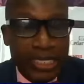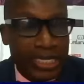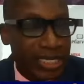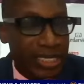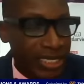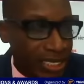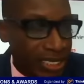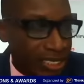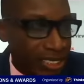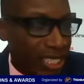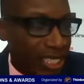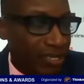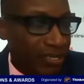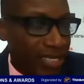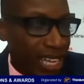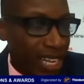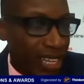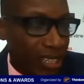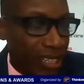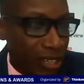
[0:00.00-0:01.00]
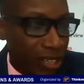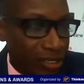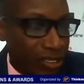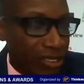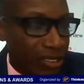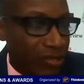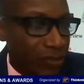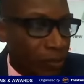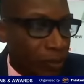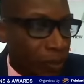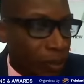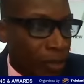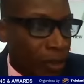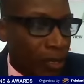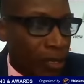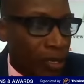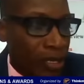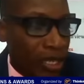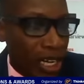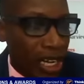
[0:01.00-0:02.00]
into digital dialogues
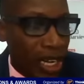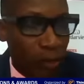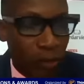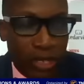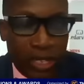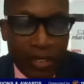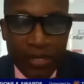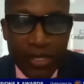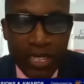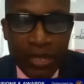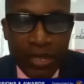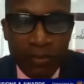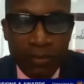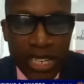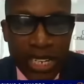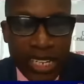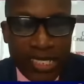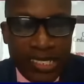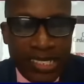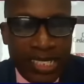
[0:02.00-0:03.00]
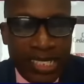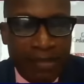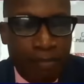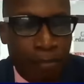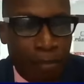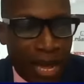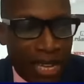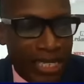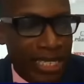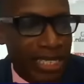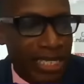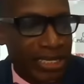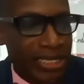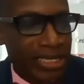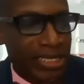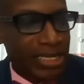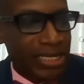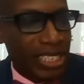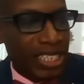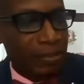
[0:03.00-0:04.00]
with the theme real estate
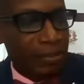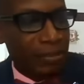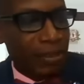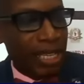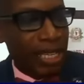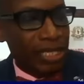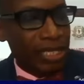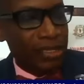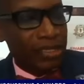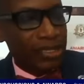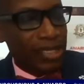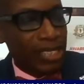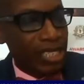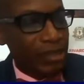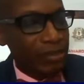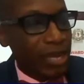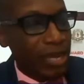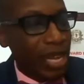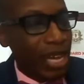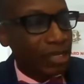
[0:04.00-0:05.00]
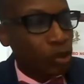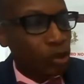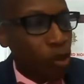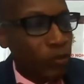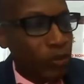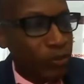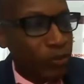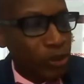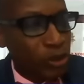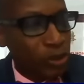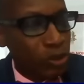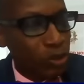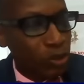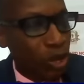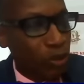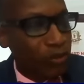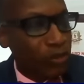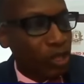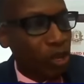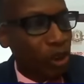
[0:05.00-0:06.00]
market and an
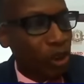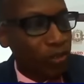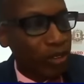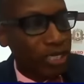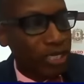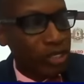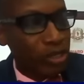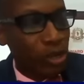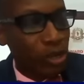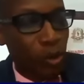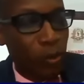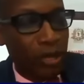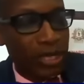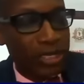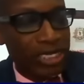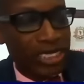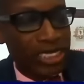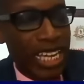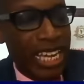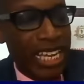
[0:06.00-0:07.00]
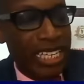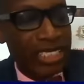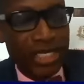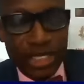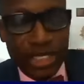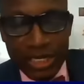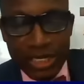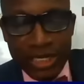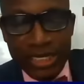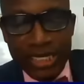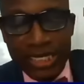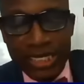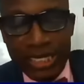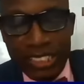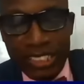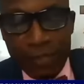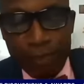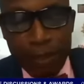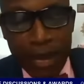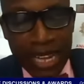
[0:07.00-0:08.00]
overview of the current global changes.
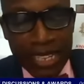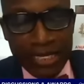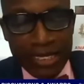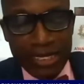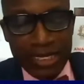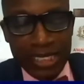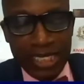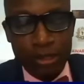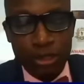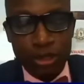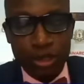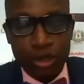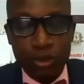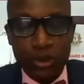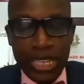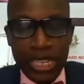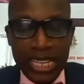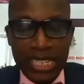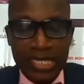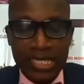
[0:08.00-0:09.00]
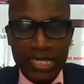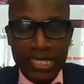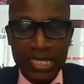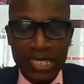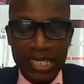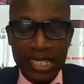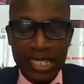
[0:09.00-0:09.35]
This past 2 days,